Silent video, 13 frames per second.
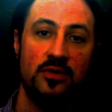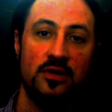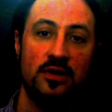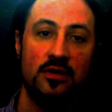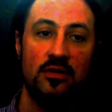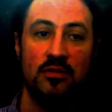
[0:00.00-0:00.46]

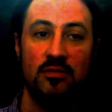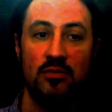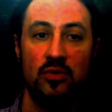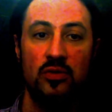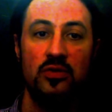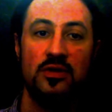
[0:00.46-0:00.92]
until the
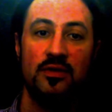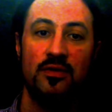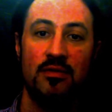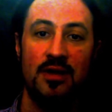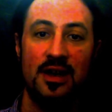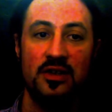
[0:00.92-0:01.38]
rules of
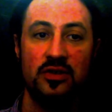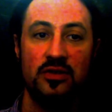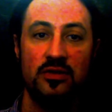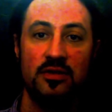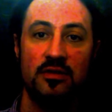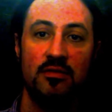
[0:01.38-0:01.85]
the
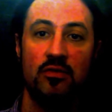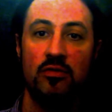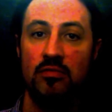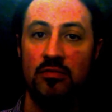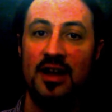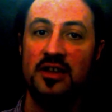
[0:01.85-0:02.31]

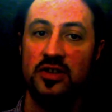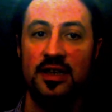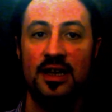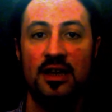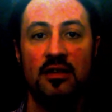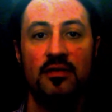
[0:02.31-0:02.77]

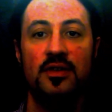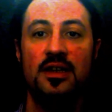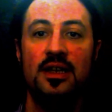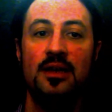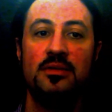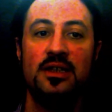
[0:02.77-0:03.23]
rationale of the
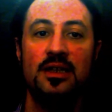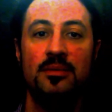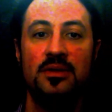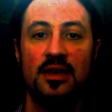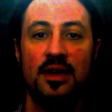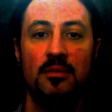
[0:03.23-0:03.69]
deep sleep
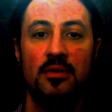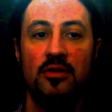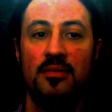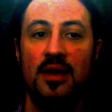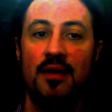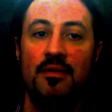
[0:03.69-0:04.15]
state
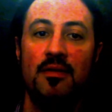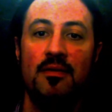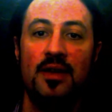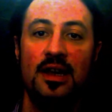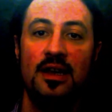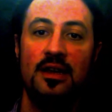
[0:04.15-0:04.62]
become ever
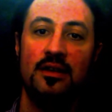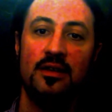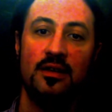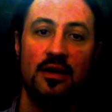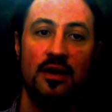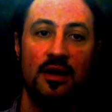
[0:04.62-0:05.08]
vaguer